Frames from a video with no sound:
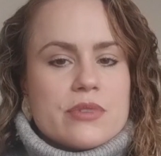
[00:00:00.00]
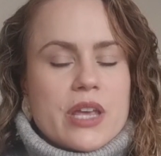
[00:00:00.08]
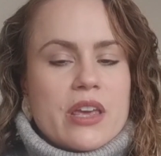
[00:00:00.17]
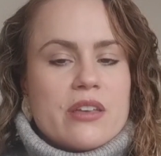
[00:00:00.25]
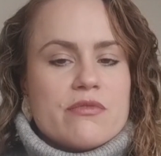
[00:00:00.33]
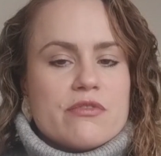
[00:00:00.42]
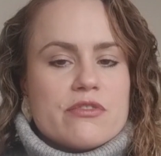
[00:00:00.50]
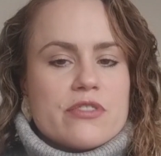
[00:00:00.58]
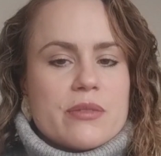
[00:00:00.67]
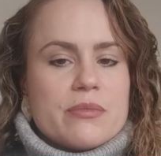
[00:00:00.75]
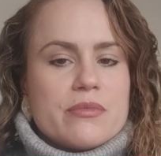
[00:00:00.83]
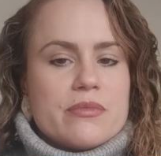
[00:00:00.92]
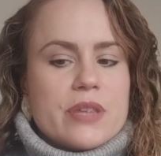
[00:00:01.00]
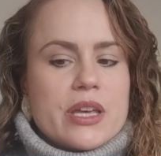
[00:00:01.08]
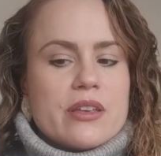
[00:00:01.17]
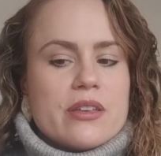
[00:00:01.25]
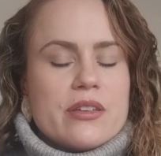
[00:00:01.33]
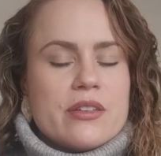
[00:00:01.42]
came from
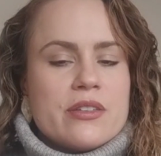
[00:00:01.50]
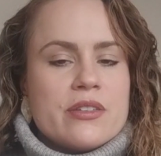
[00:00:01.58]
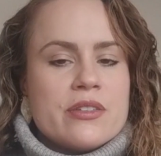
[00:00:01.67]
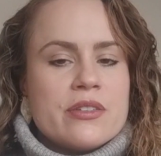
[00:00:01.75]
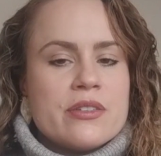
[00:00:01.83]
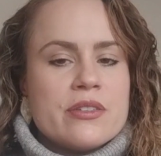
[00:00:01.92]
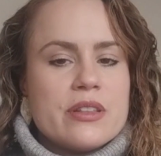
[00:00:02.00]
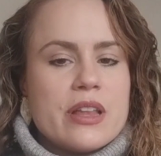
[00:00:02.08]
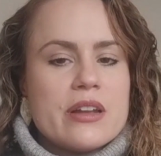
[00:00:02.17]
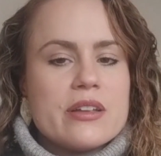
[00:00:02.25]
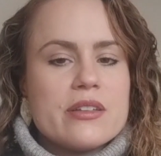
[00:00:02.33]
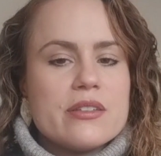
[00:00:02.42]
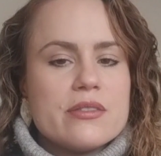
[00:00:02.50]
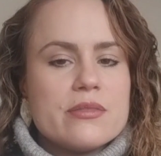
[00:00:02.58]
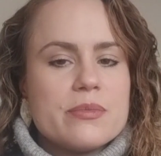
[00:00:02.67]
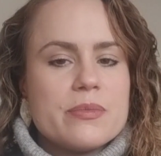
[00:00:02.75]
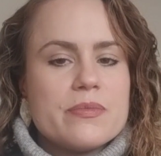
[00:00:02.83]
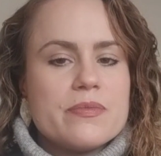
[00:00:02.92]
like letting
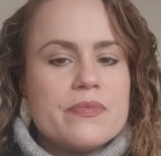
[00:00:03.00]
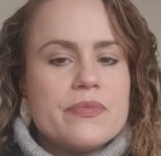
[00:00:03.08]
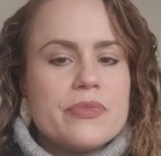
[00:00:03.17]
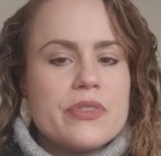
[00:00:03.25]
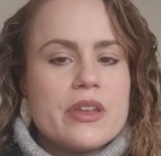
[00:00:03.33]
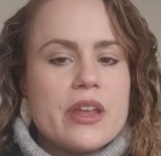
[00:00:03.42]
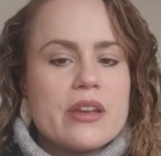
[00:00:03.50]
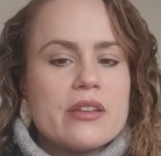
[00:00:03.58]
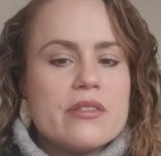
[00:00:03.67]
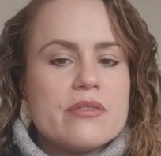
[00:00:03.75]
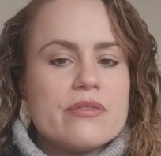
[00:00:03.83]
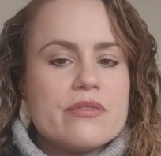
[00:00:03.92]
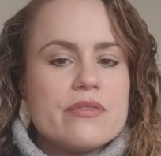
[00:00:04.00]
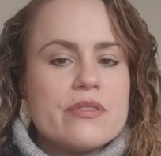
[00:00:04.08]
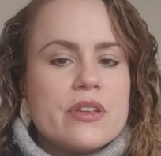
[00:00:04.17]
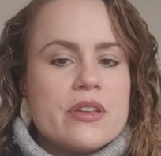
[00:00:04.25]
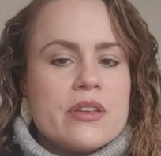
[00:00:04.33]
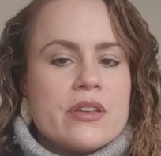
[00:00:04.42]
the negative
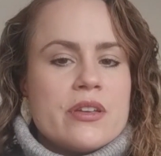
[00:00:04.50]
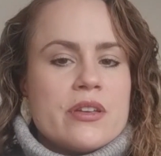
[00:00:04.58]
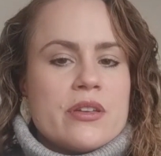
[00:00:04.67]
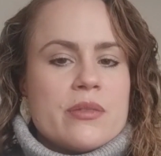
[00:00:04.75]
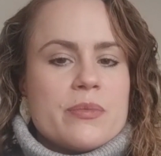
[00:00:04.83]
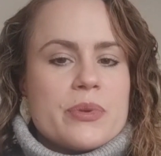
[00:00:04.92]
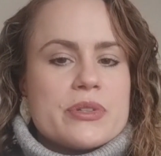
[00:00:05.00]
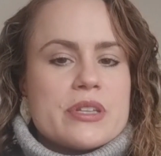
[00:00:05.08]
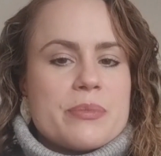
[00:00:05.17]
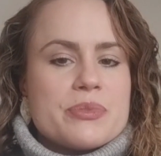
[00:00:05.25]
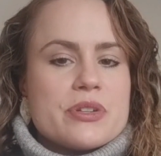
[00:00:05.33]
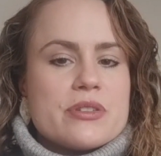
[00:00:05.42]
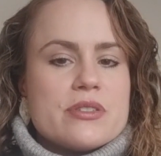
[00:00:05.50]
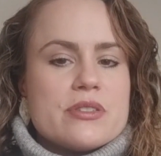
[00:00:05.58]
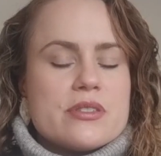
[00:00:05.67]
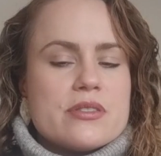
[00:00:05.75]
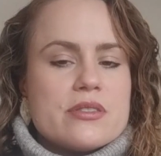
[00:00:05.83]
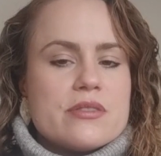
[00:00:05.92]

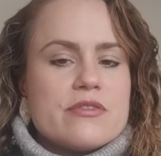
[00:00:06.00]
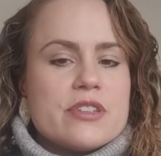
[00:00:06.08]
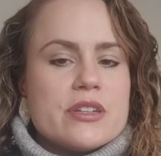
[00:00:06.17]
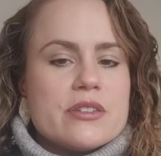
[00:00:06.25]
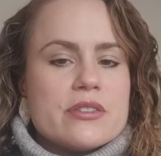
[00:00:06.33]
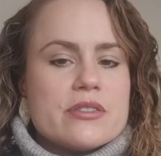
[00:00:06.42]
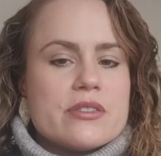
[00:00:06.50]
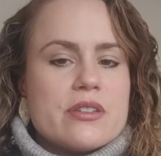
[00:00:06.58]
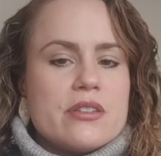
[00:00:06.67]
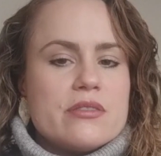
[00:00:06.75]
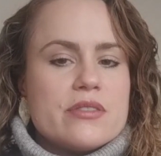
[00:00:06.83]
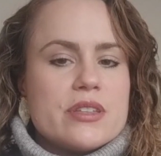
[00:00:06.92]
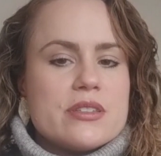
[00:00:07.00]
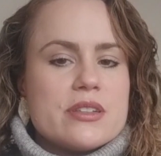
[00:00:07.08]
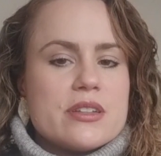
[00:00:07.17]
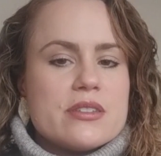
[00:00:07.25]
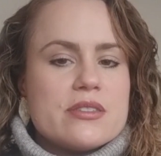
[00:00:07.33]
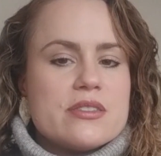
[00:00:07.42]
perceptions and fears and all of these
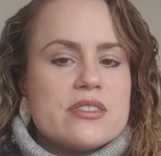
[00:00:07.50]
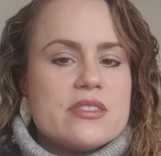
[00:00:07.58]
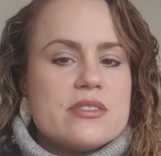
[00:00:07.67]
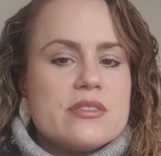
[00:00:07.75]
things